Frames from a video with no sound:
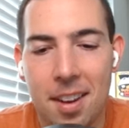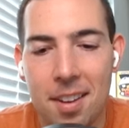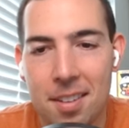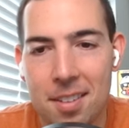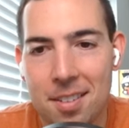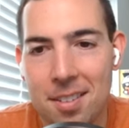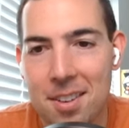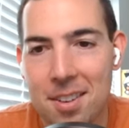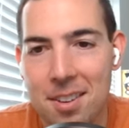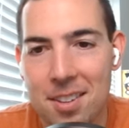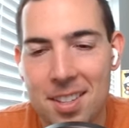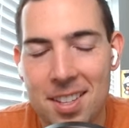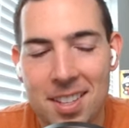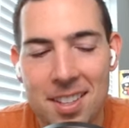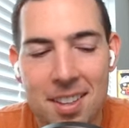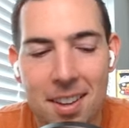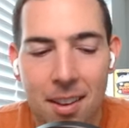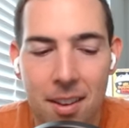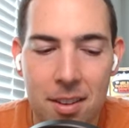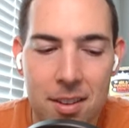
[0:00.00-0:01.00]
yeah, no,
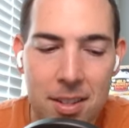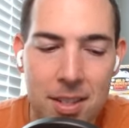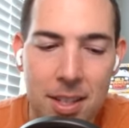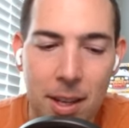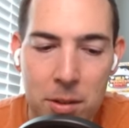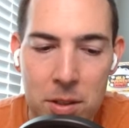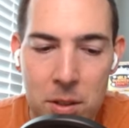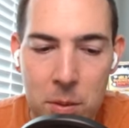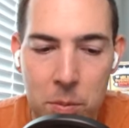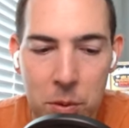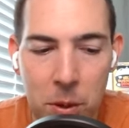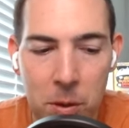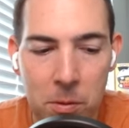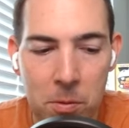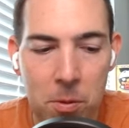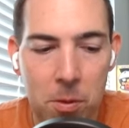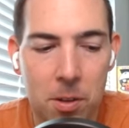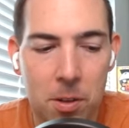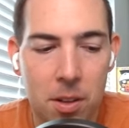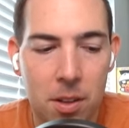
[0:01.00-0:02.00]
it sounds
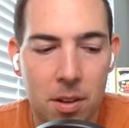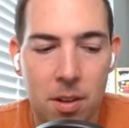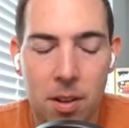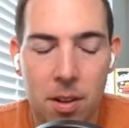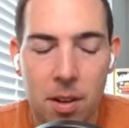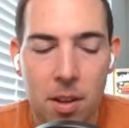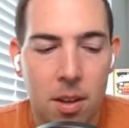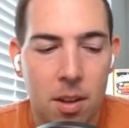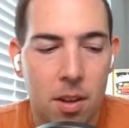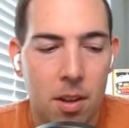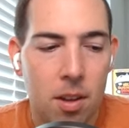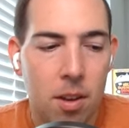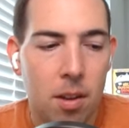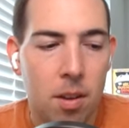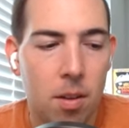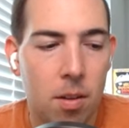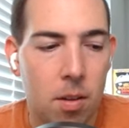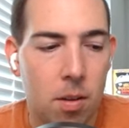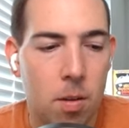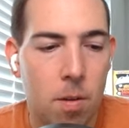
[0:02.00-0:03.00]
beautiful, and
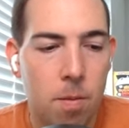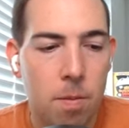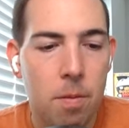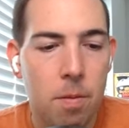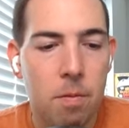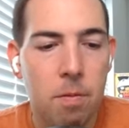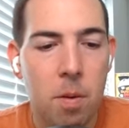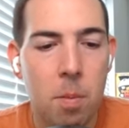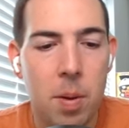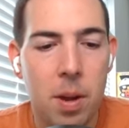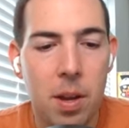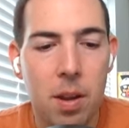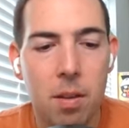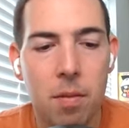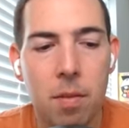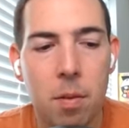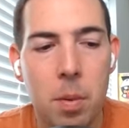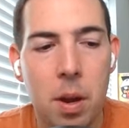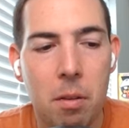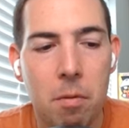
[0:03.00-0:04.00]
from
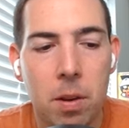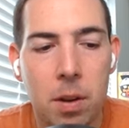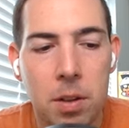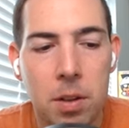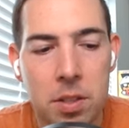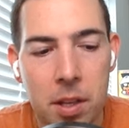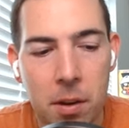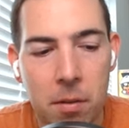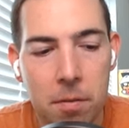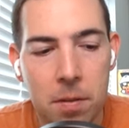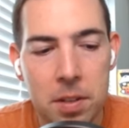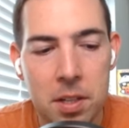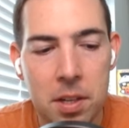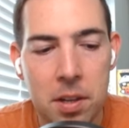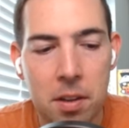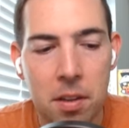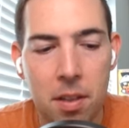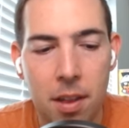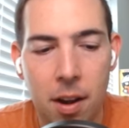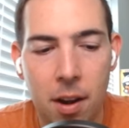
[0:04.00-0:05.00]
my friends that have
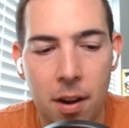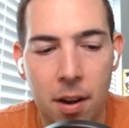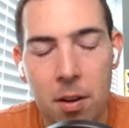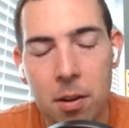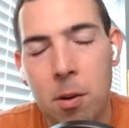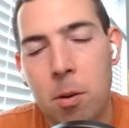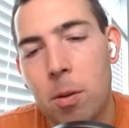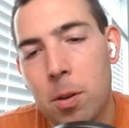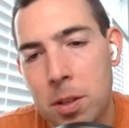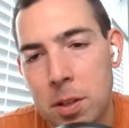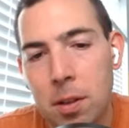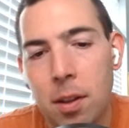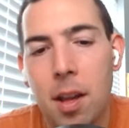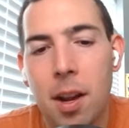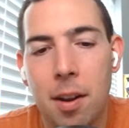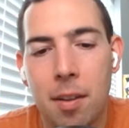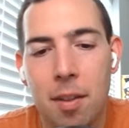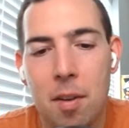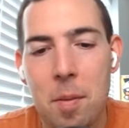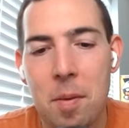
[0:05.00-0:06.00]
visited there, of course, a
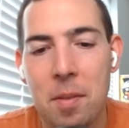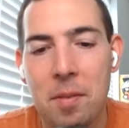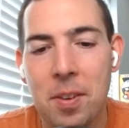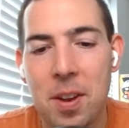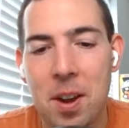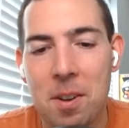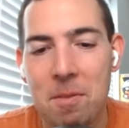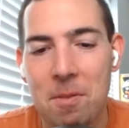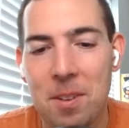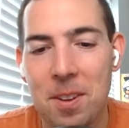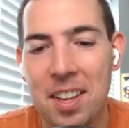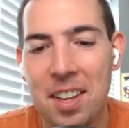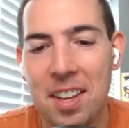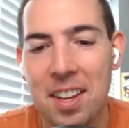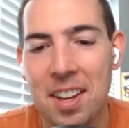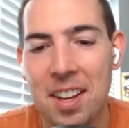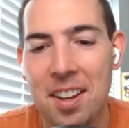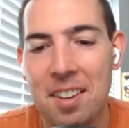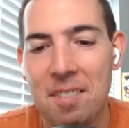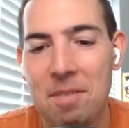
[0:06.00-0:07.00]
lot of them have gone for
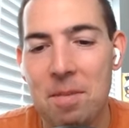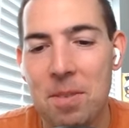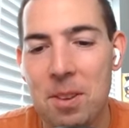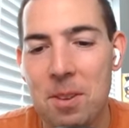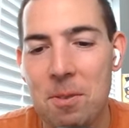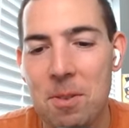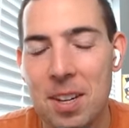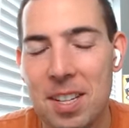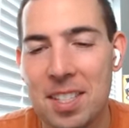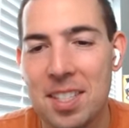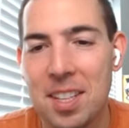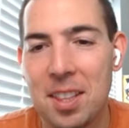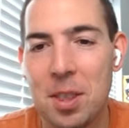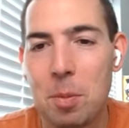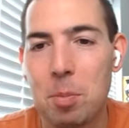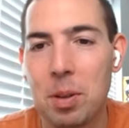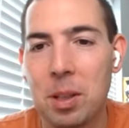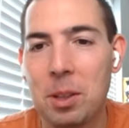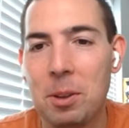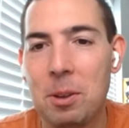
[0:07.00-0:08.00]
the what is it,
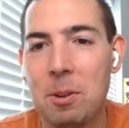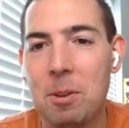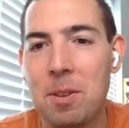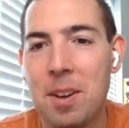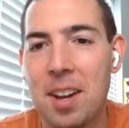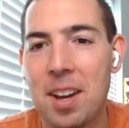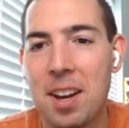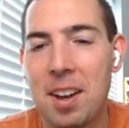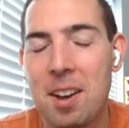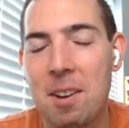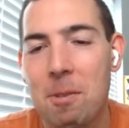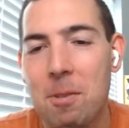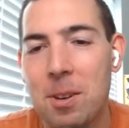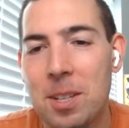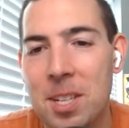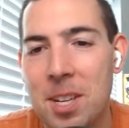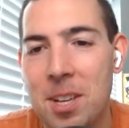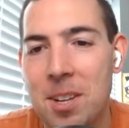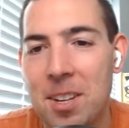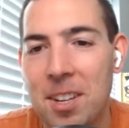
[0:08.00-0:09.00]
the balloon?
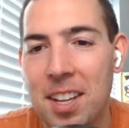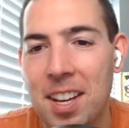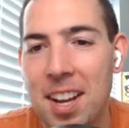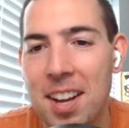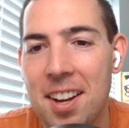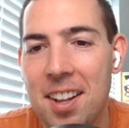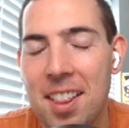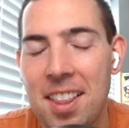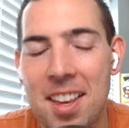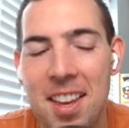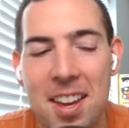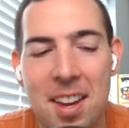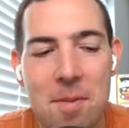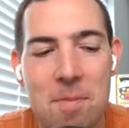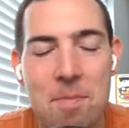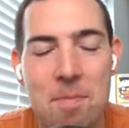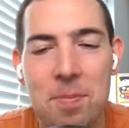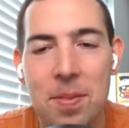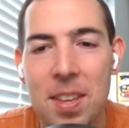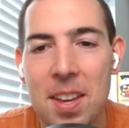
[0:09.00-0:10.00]
What's it called again?
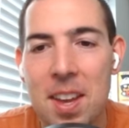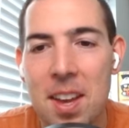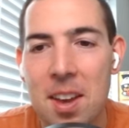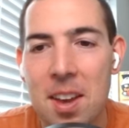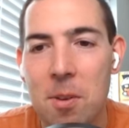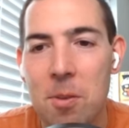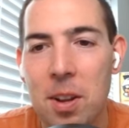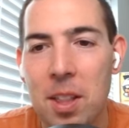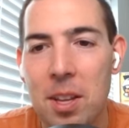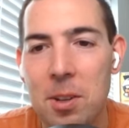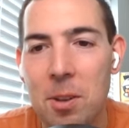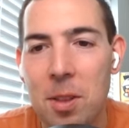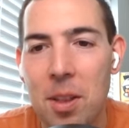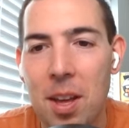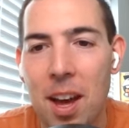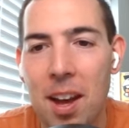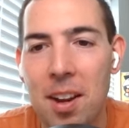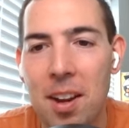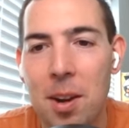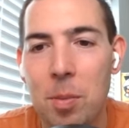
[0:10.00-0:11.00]
The where they do
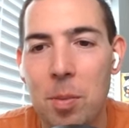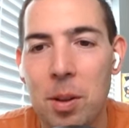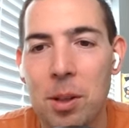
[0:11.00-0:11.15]
the hot air